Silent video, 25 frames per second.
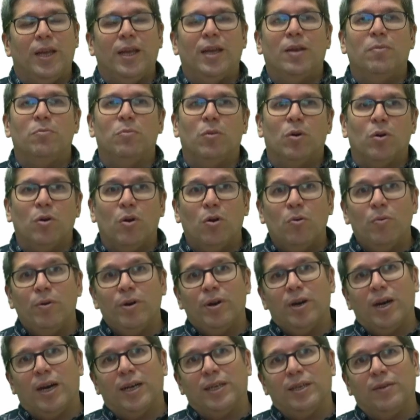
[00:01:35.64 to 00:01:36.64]

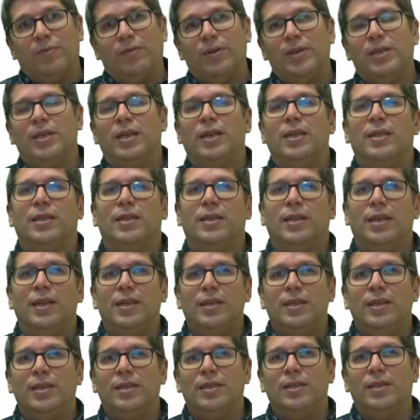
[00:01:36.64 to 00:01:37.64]
Moreover, artificial
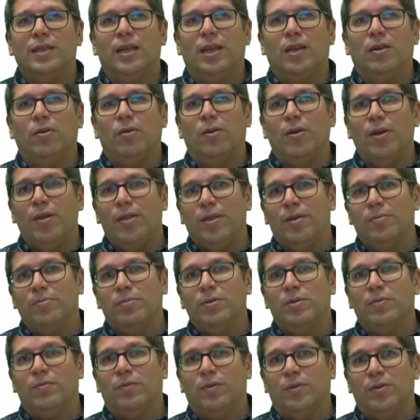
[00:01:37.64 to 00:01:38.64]
intelligence
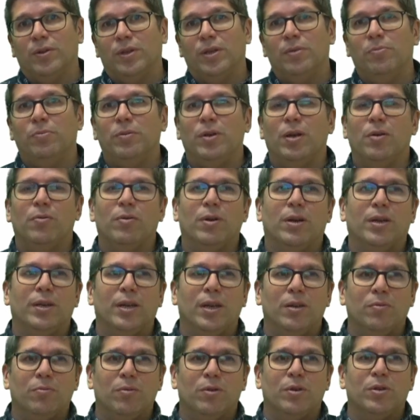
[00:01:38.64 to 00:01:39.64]
algorithms for deep neural
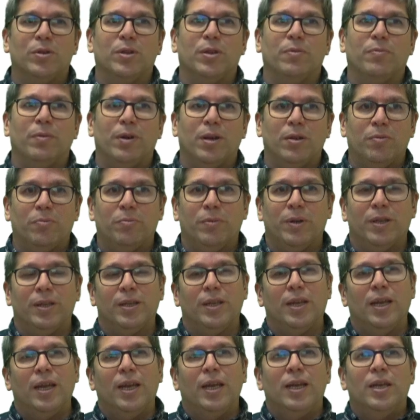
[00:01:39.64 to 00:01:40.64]
networks development,
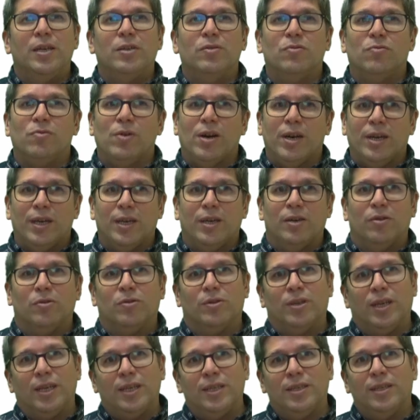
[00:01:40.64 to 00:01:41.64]
training or
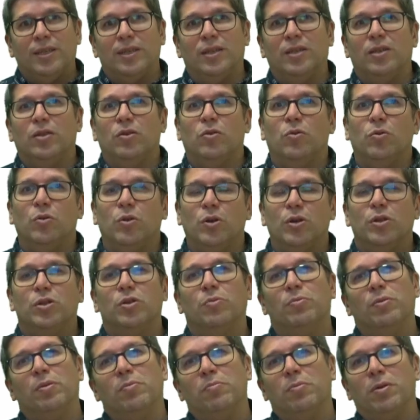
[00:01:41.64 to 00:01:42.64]
testing could
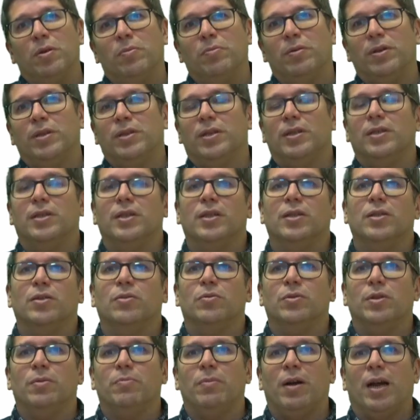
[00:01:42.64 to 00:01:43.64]
also be implemented
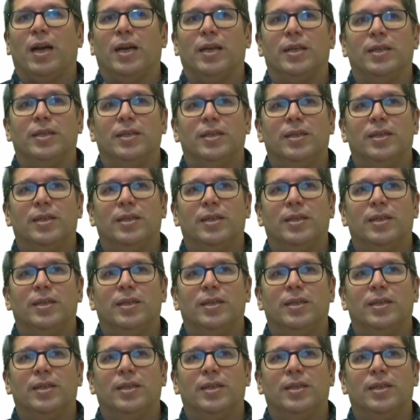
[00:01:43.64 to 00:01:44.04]
into the backend,